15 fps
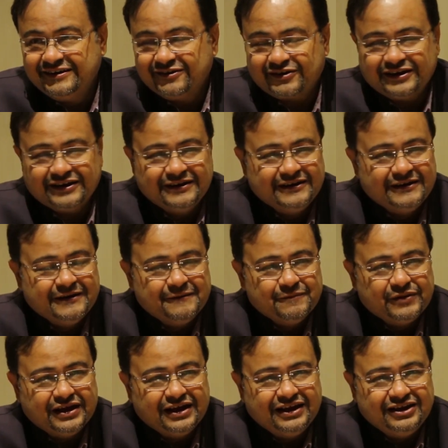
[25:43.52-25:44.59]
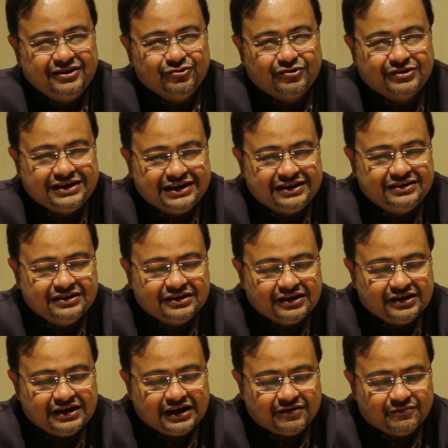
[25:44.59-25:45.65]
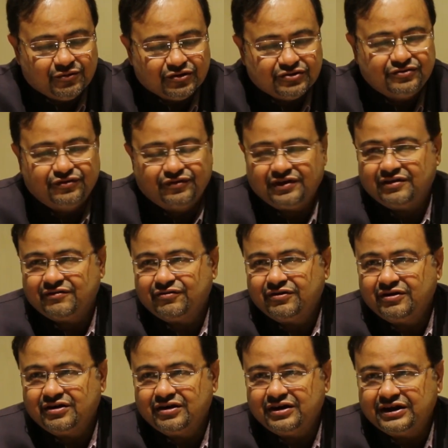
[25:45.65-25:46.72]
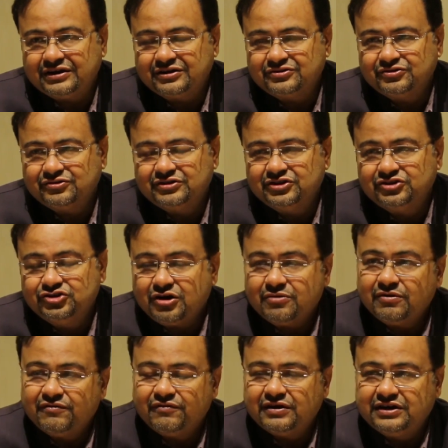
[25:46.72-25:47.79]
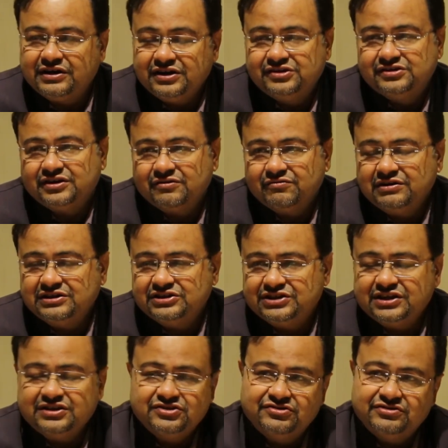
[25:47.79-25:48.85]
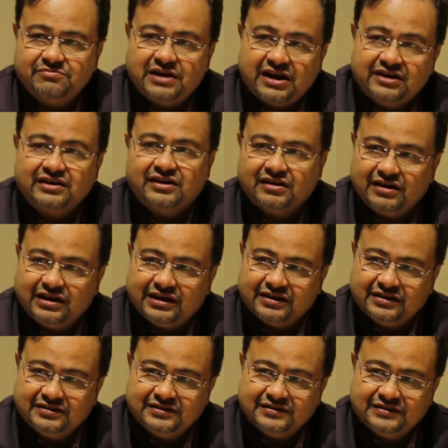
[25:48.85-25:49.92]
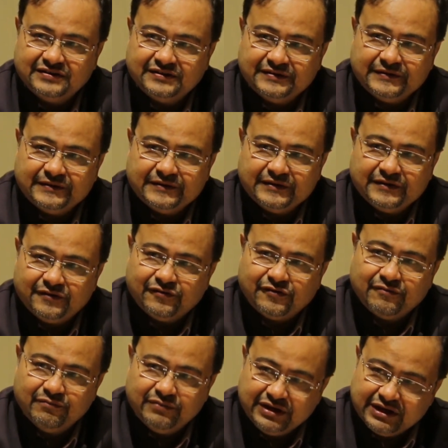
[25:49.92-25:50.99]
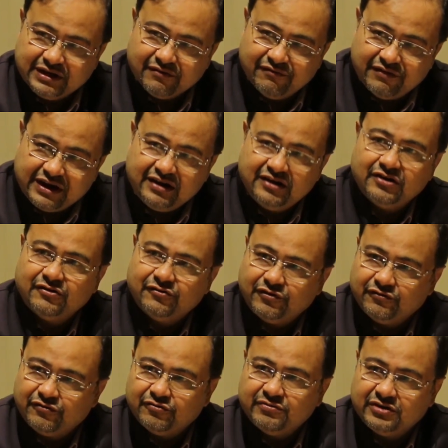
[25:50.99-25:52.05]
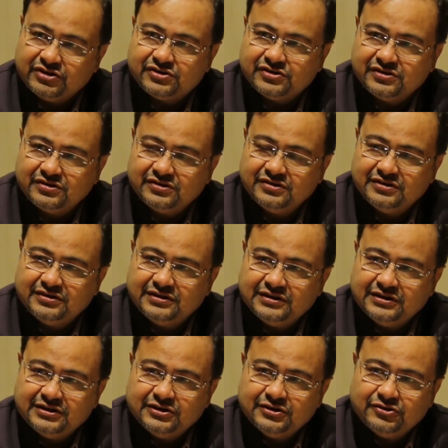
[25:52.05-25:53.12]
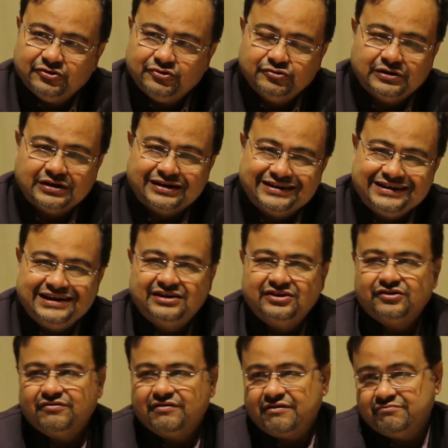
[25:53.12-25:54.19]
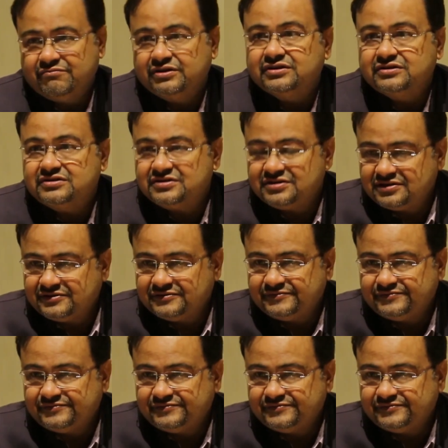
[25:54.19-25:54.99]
Okay? You create the atmosphere for learning. So the job of a teacher will change dramatically from being a vendor of information to a creator of ambience,